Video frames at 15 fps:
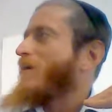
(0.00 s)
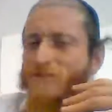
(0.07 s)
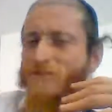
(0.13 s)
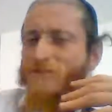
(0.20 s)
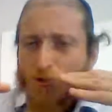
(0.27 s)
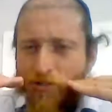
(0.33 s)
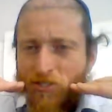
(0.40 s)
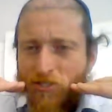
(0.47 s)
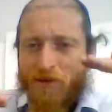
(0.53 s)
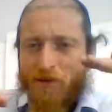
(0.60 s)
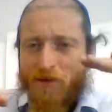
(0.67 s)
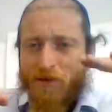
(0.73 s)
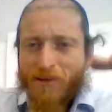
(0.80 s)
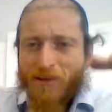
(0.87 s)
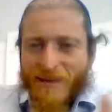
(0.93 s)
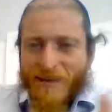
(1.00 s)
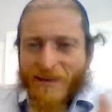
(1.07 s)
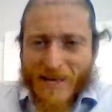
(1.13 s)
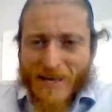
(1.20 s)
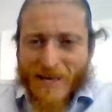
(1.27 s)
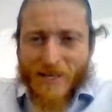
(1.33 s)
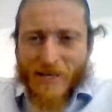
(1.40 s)
do
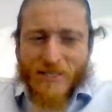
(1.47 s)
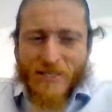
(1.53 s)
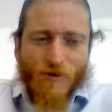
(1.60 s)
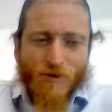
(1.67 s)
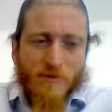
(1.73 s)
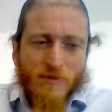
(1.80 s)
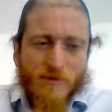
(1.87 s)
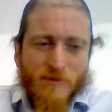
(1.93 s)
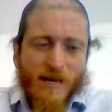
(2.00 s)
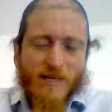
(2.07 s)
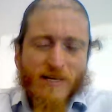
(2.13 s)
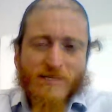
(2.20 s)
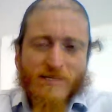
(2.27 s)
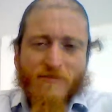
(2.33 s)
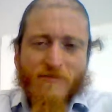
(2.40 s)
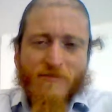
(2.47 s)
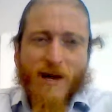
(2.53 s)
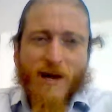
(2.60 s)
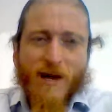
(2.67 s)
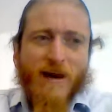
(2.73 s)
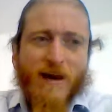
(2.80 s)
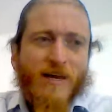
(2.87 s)
70 screams a day. It doesn't have to be
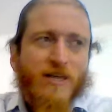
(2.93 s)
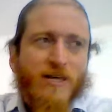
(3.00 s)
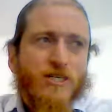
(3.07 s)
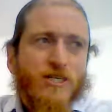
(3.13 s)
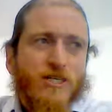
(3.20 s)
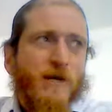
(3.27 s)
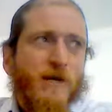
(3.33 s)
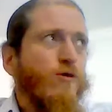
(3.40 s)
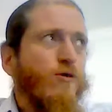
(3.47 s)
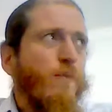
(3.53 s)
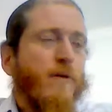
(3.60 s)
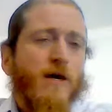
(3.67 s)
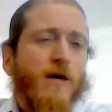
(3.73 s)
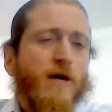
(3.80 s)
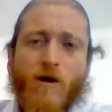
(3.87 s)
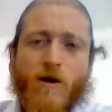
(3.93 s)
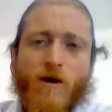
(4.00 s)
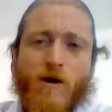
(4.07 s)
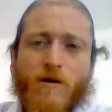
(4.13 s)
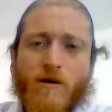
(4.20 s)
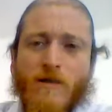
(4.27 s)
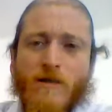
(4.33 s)
out loud. It can just be into a
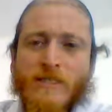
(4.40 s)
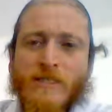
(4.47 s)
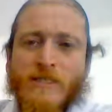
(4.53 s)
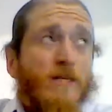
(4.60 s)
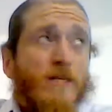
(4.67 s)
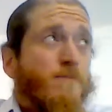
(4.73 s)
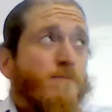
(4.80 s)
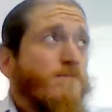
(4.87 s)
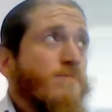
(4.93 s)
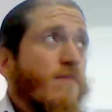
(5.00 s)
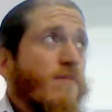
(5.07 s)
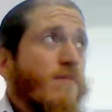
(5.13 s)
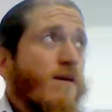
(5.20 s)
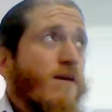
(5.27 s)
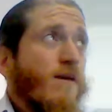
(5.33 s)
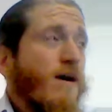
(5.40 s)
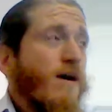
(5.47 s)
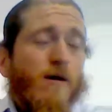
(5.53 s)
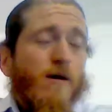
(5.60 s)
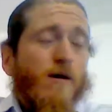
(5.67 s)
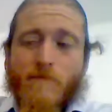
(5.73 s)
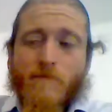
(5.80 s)
pillow
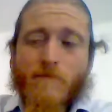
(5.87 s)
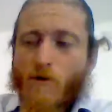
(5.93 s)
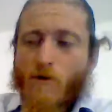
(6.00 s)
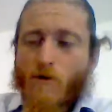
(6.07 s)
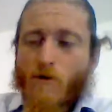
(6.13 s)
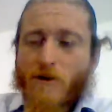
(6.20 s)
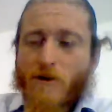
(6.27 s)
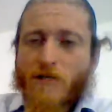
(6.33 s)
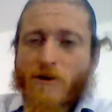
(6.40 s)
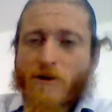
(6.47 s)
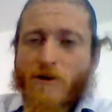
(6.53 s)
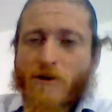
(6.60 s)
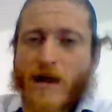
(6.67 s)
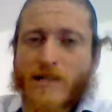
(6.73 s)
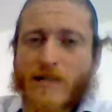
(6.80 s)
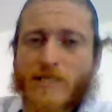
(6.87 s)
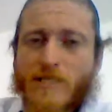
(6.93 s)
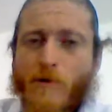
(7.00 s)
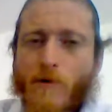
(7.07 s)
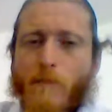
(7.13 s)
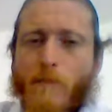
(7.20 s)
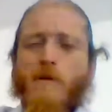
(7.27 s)
or into your hands.
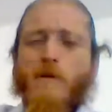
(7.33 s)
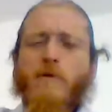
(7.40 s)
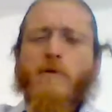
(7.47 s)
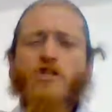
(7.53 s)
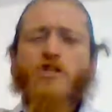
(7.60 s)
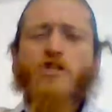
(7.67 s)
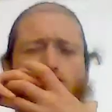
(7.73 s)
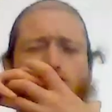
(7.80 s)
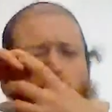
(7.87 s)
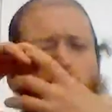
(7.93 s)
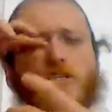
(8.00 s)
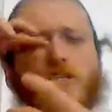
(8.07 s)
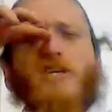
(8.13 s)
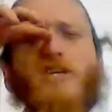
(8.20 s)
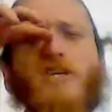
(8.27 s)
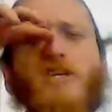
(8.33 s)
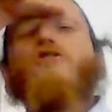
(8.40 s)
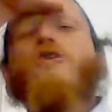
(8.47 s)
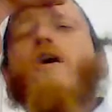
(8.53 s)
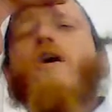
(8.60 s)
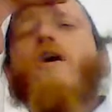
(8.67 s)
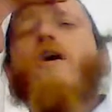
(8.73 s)
But stretching your
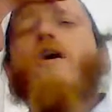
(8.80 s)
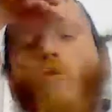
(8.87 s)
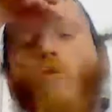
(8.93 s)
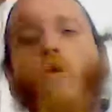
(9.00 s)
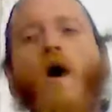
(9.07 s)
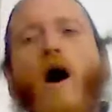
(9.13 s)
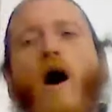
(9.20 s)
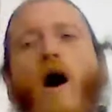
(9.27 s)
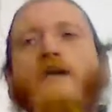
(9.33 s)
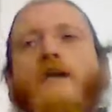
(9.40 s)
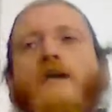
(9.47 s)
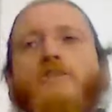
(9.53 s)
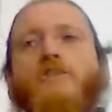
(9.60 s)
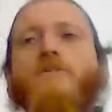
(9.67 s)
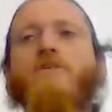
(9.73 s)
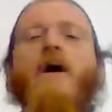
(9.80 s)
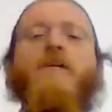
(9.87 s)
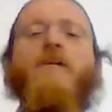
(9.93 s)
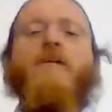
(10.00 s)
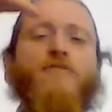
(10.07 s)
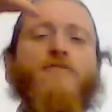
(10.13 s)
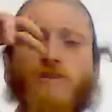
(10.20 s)
jaw as wide as you
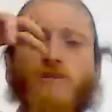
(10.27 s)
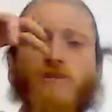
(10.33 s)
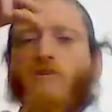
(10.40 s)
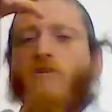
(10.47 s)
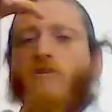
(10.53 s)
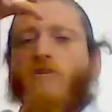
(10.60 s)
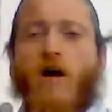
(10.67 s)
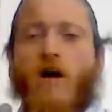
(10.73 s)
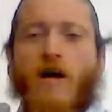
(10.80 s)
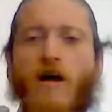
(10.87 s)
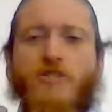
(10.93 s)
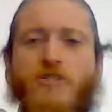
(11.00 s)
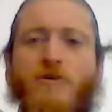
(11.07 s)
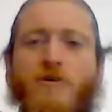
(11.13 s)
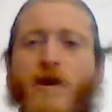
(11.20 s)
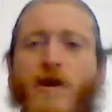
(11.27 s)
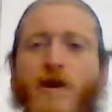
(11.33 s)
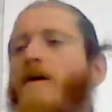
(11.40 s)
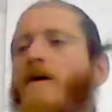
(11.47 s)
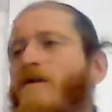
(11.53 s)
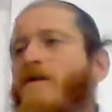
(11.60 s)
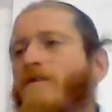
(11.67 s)
can for as long as you
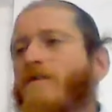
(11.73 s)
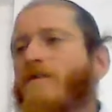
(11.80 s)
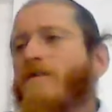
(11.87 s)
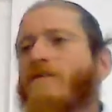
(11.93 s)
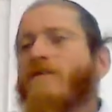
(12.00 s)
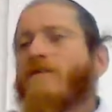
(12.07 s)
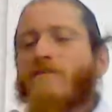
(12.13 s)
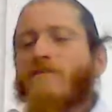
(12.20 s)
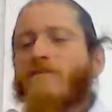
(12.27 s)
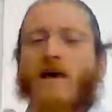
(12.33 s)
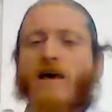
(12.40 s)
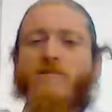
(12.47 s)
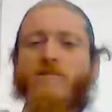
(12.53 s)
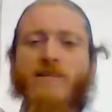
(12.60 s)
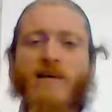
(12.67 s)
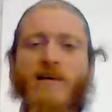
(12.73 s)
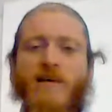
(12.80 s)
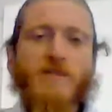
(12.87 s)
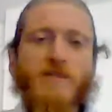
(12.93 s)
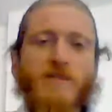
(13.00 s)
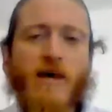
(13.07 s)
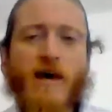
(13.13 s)
can, 70
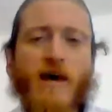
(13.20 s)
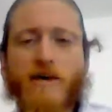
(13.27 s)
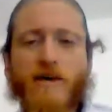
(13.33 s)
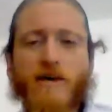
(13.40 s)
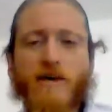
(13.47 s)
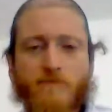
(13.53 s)
times a day.